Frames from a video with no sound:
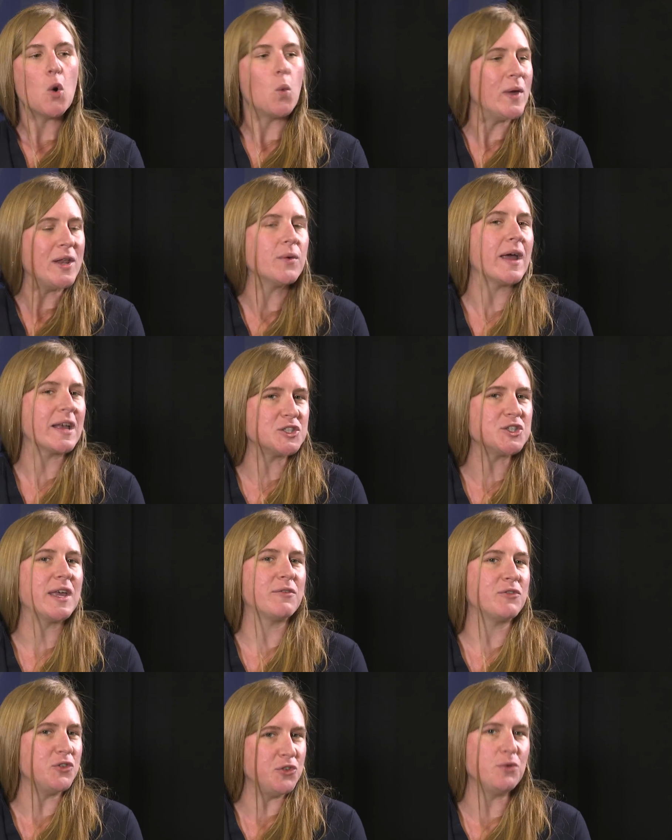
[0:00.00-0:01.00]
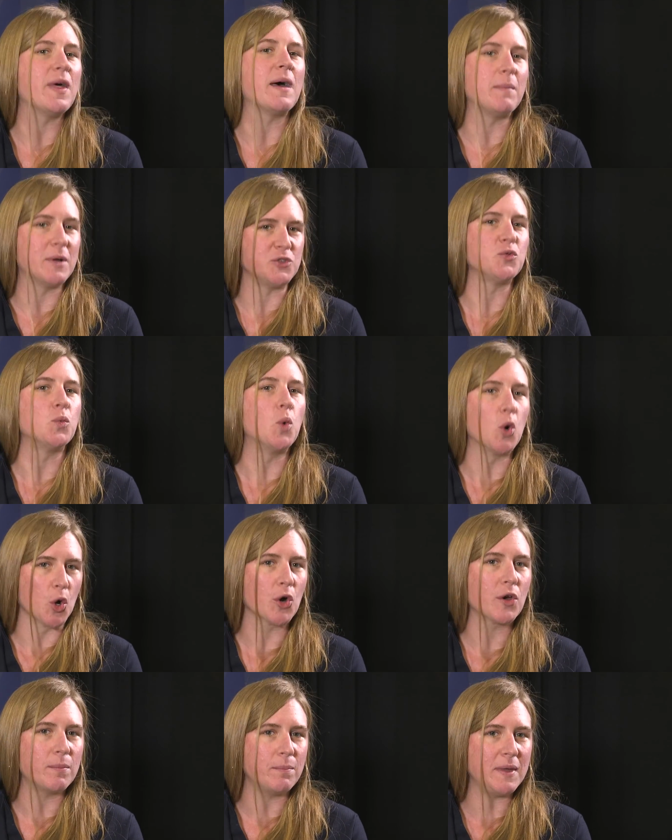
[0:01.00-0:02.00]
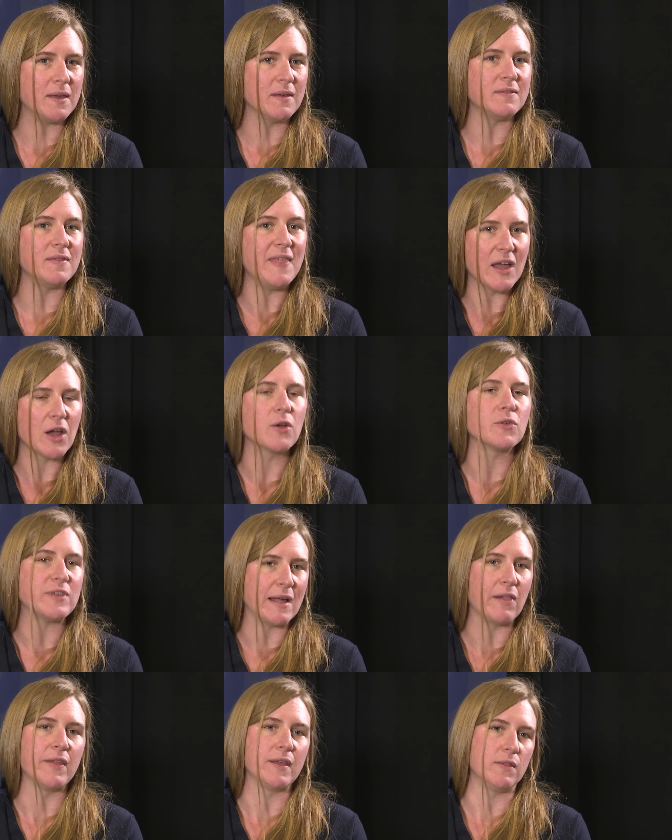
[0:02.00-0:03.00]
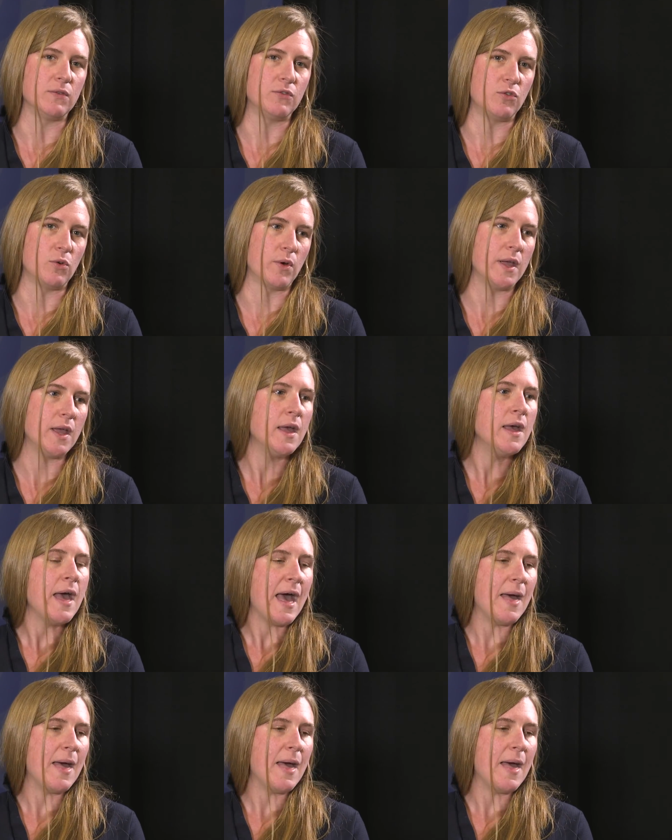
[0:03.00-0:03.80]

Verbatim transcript: we don't actually have to do that much work because they're telling the story